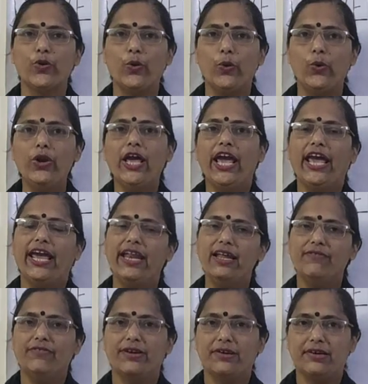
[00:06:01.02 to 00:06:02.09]
role in
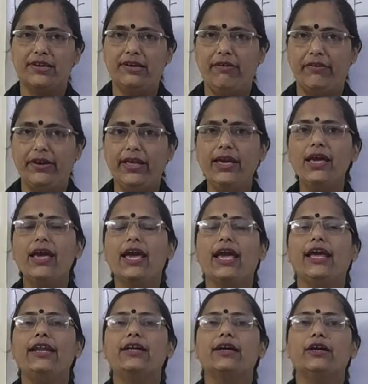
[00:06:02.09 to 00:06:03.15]
our country
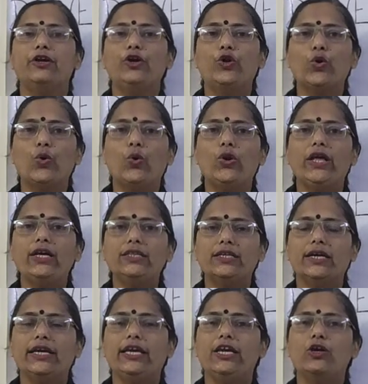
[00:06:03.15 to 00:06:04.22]
in controlling
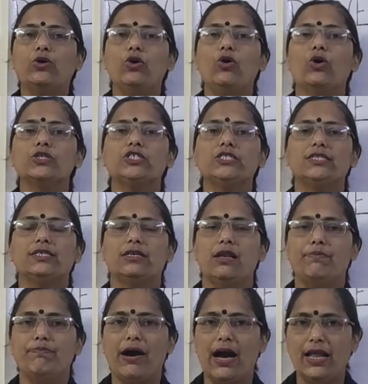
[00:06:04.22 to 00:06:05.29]
the
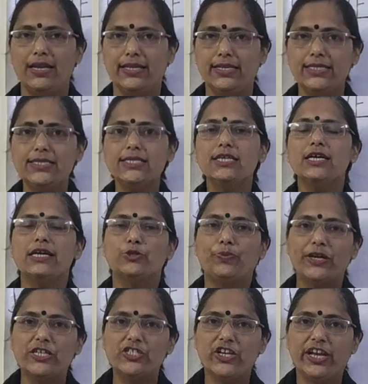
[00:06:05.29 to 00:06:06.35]
ecological balance,
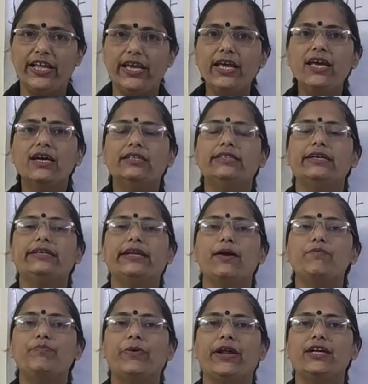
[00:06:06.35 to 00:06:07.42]
especially the
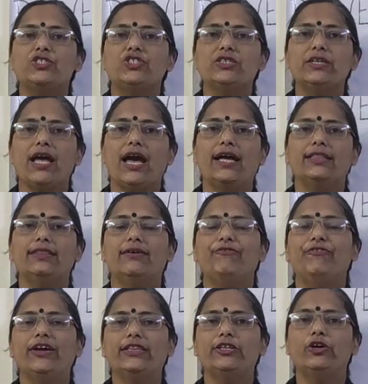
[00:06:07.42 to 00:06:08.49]
temperature and the
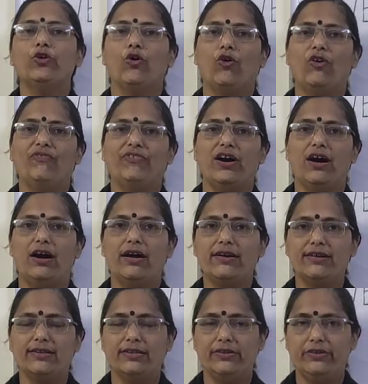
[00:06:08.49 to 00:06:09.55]
weather of our
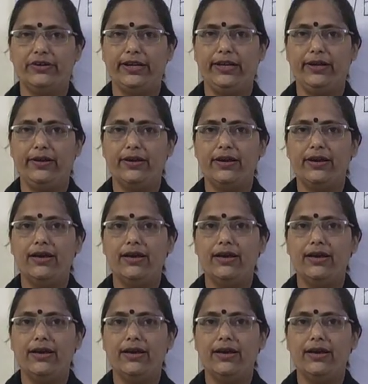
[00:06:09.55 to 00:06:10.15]
country.